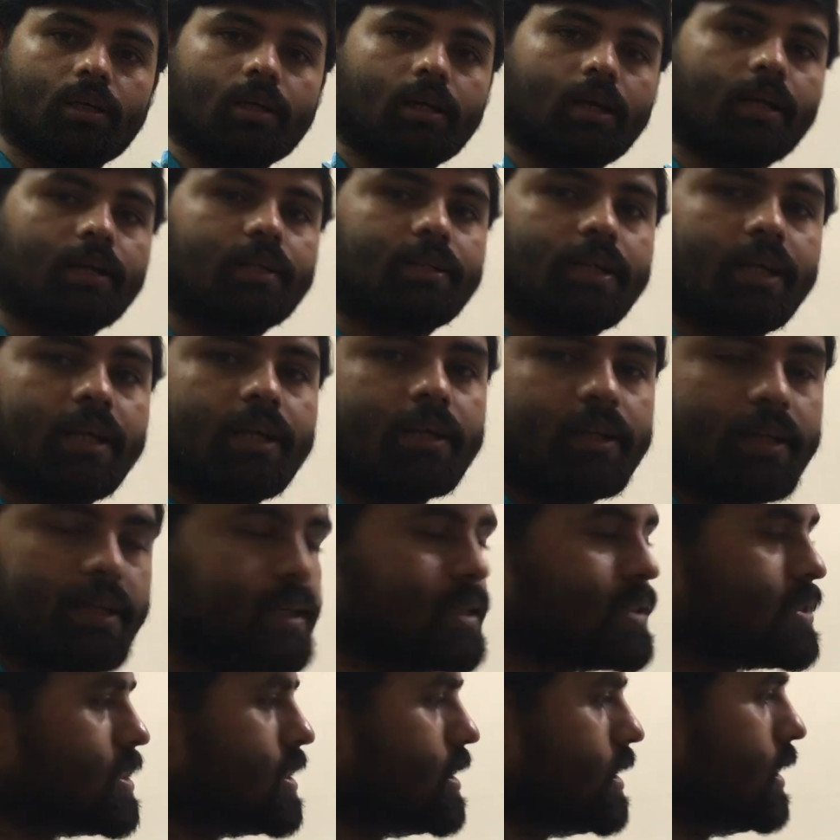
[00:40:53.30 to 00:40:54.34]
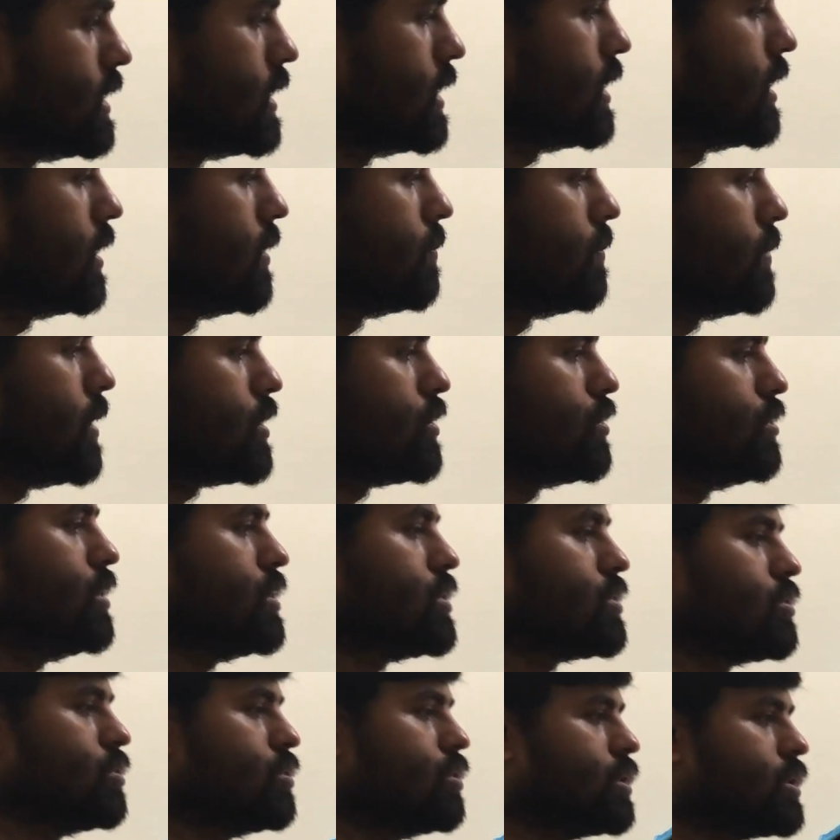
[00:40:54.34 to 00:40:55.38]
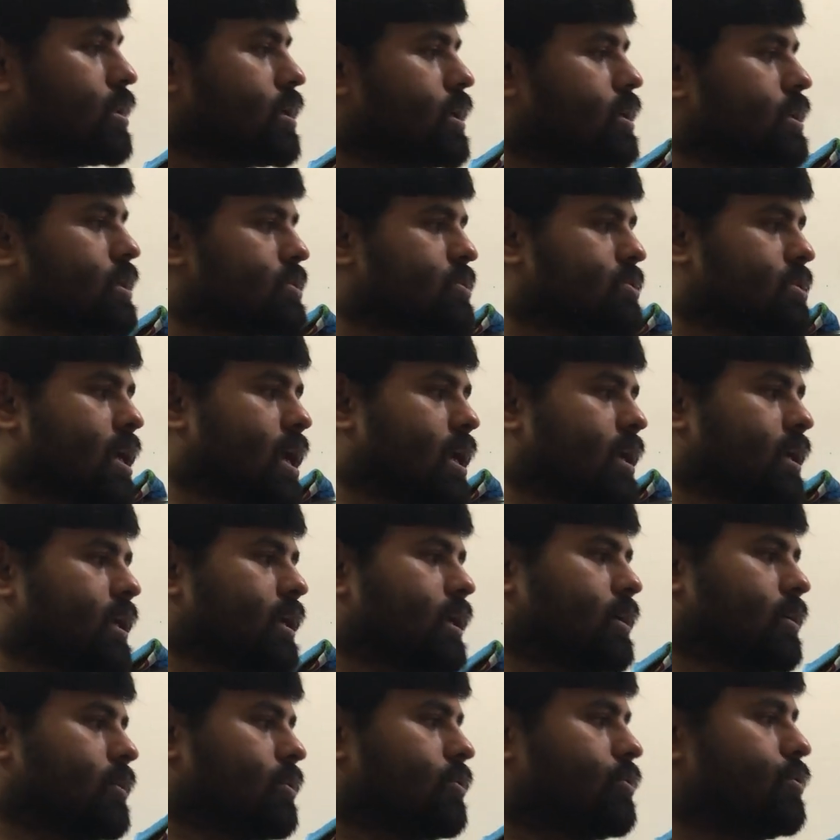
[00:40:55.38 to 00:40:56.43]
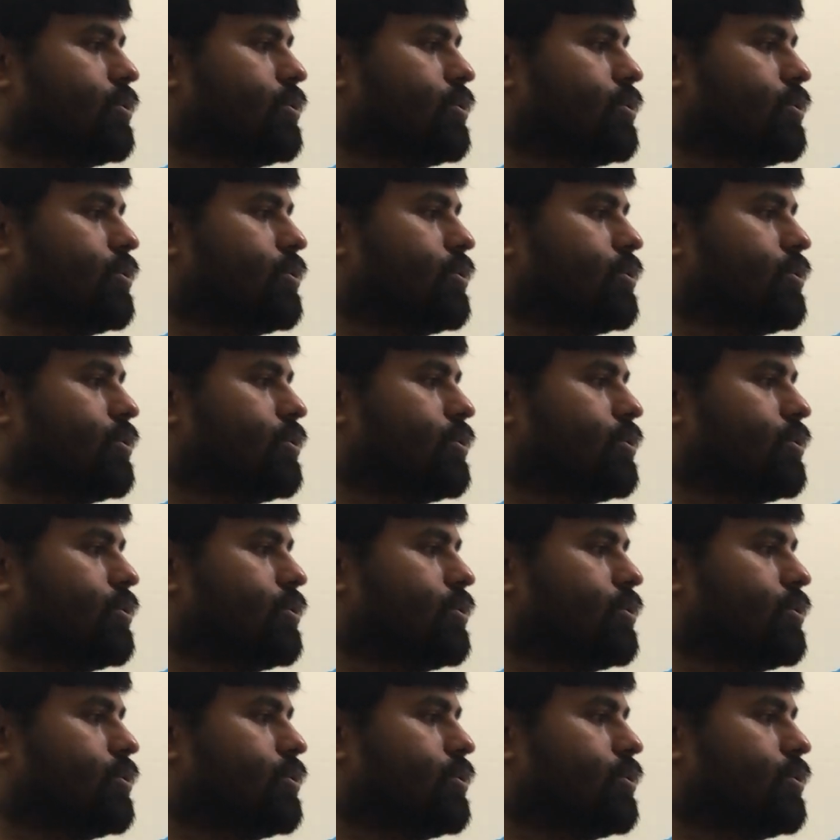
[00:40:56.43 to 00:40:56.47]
content easily. But who is not understanding,